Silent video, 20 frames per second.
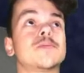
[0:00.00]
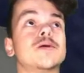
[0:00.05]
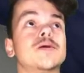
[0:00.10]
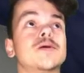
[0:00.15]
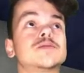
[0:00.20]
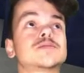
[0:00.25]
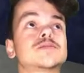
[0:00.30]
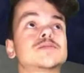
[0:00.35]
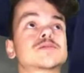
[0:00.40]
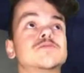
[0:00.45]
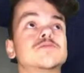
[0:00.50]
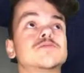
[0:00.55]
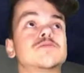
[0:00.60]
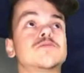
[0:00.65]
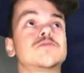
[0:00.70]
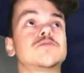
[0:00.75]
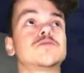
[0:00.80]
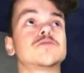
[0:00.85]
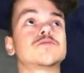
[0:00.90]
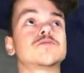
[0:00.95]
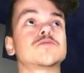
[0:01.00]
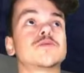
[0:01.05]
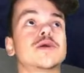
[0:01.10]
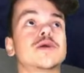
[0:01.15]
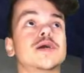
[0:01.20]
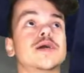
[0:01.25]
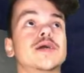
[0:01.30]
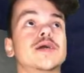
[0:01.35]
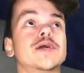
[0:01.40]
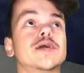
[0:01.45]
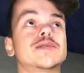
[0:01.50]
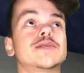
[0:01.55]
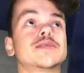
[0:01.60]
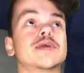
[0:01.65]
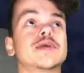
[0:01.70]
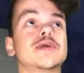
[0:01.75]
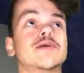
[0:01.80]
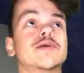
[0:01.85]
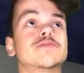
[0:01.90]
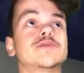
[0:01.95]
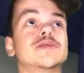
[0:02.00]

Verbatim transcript: Let's go all the way down